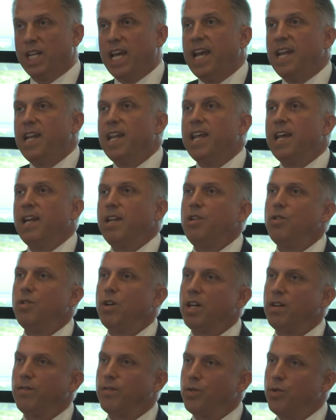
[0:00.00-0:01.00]
And then you
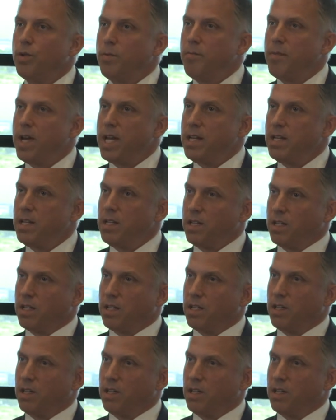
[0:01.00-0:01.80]
have to amend it.